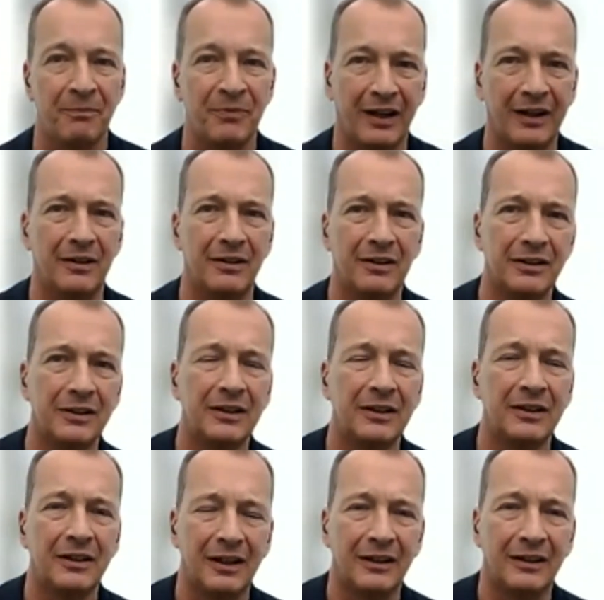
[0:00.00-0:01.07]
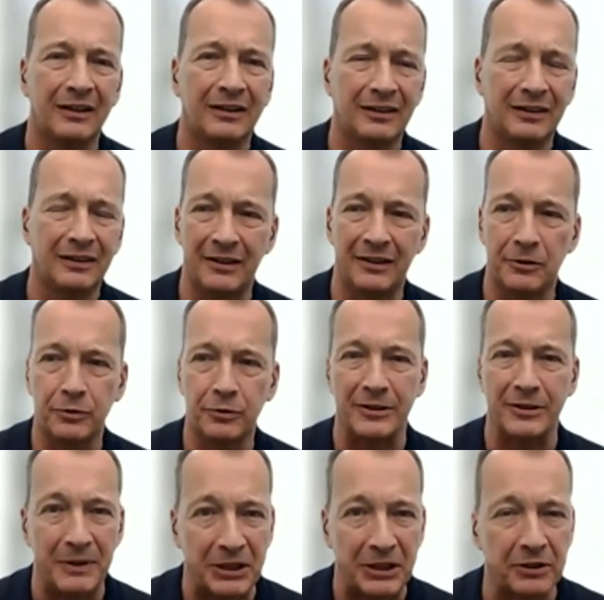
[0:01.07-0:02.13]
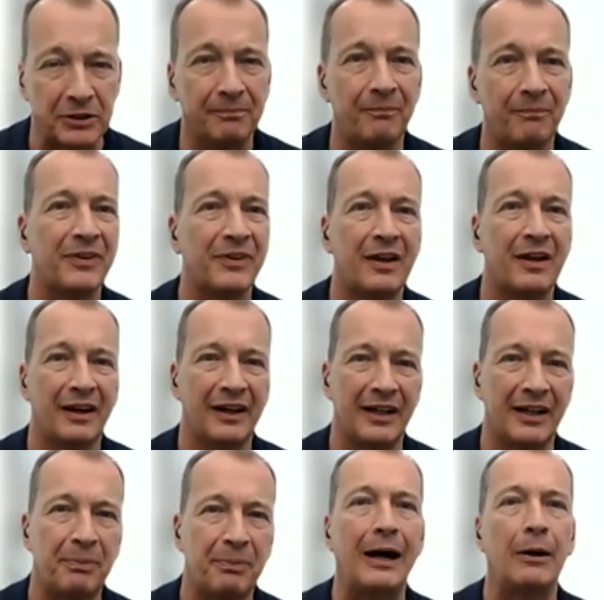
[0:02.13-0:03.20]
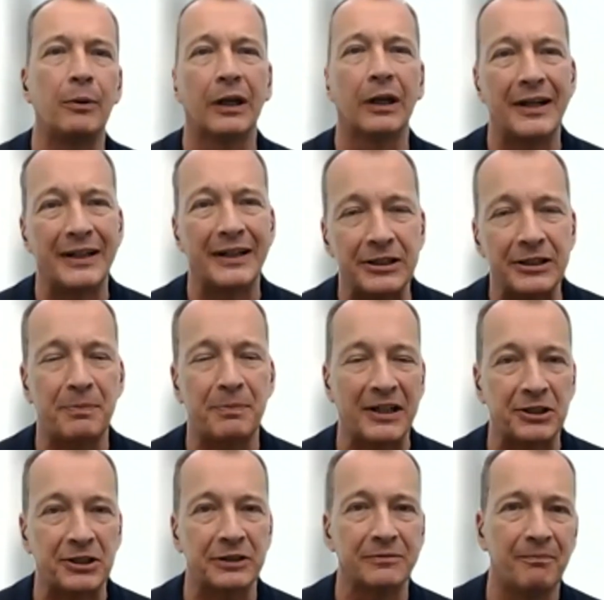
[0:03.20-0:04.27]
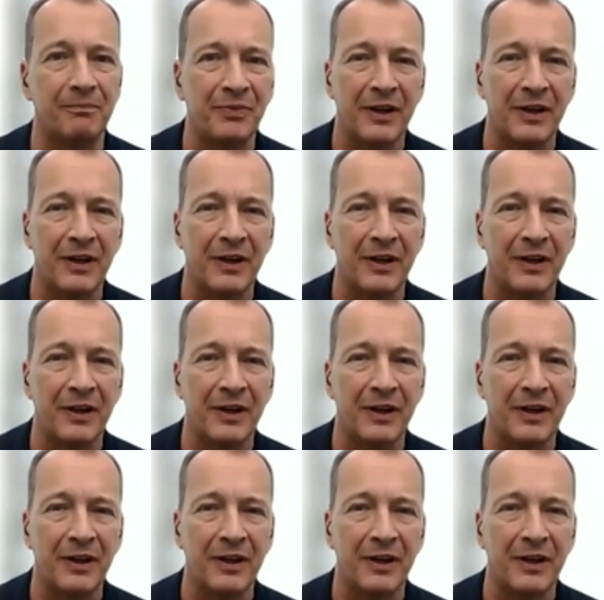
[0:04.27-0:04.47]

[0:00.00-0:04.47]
in the transmission, in the power line inspection,